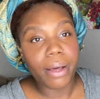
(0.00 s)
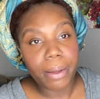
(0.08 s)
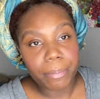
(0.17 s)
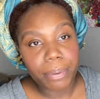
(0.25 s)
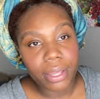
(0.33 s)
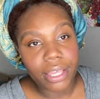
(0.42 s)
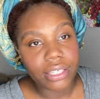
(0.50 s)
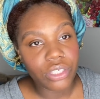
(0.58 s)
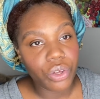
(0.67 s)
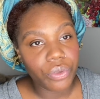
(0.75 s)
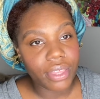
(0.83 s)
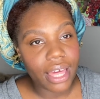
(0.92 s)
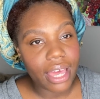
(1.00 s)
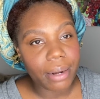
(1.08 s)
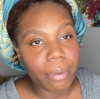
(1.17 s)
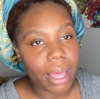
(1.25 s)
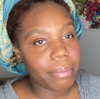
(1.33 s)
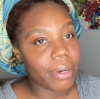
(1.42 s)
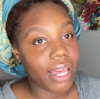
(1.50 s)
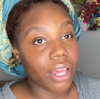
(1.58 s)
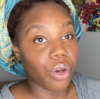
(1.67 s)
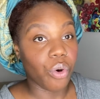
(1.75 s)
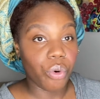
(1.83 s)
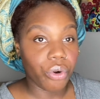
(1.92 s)
pump so that I'm not
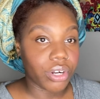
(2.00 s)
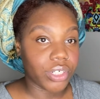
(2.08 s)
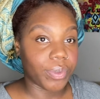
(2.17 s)
engorged